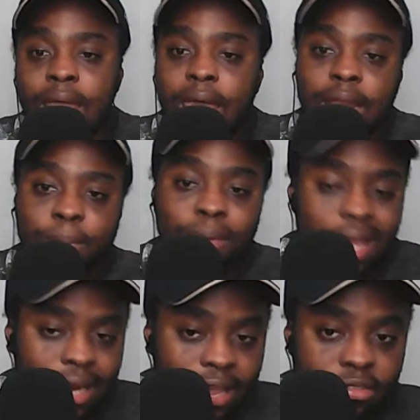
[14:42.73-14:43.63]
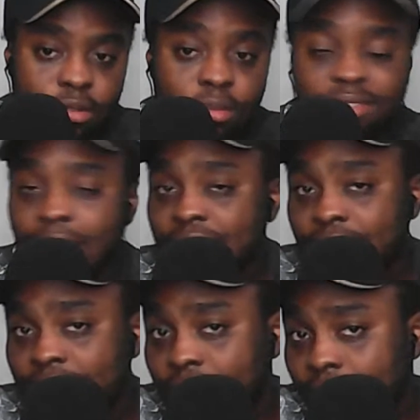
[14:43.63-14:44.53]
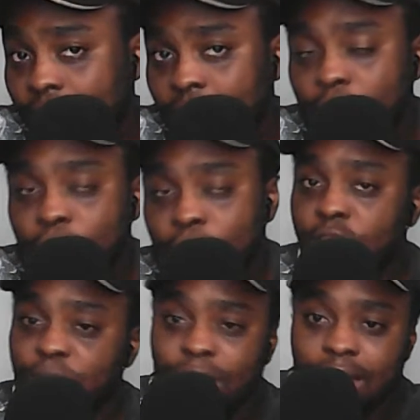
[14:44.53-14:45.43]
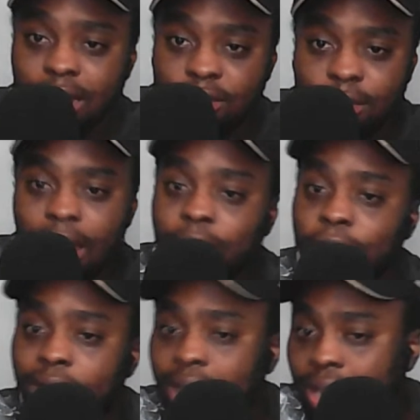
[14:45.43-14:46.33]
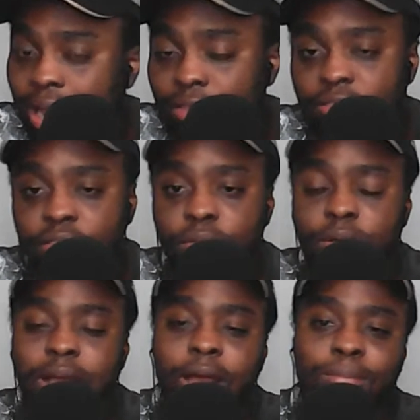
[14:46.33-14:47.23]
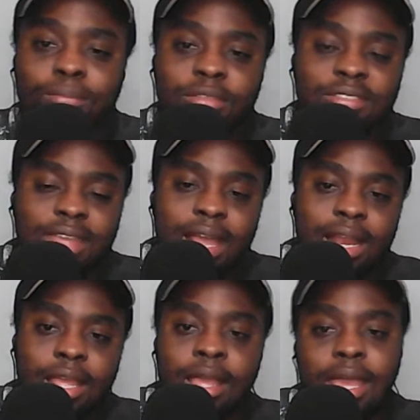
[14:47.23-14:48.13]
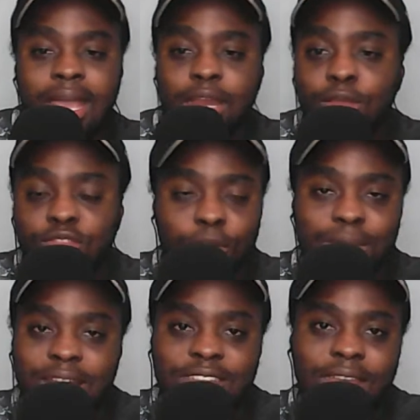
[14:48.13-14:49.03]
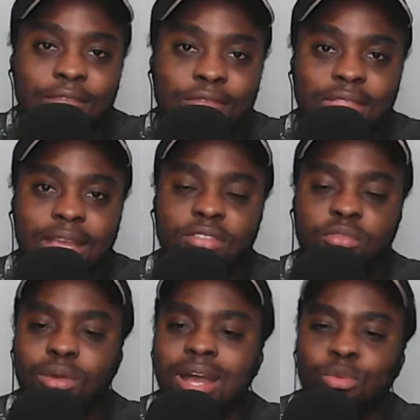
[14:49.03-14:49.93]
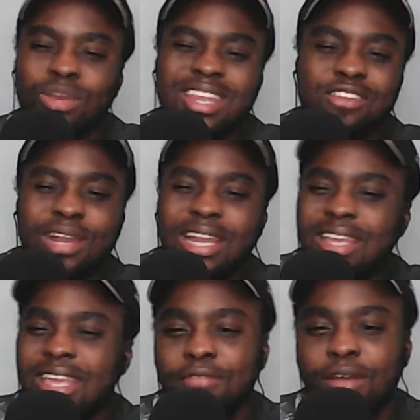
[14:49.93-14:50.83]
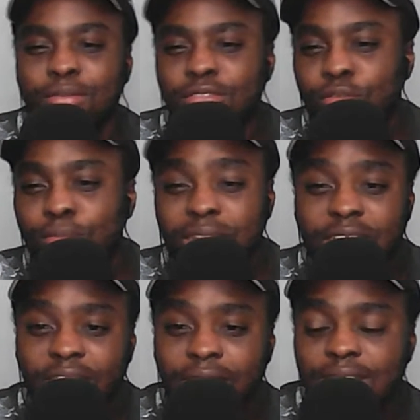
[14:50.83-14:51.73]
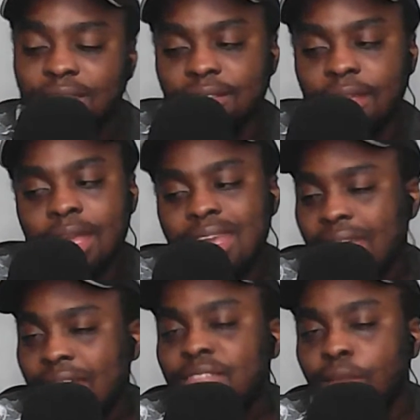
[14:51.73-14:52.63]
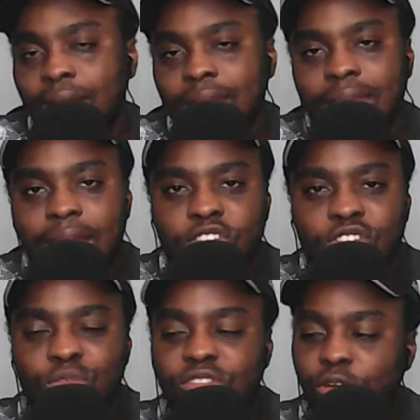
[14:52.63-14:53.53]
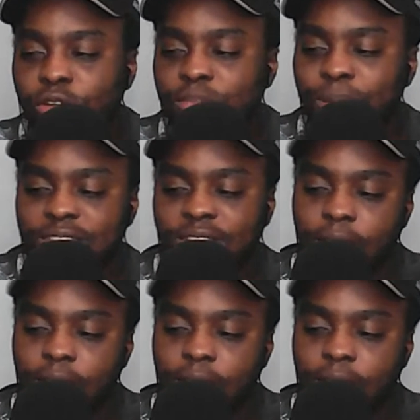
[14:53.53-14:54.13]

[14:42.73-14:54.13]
And playing next to those youngsters in the defense, he was playing next to Heaven and next to Skelly, and he was dominating everything as well. We didn't really give out too many chances. Yes, Solanke had 2 shots, but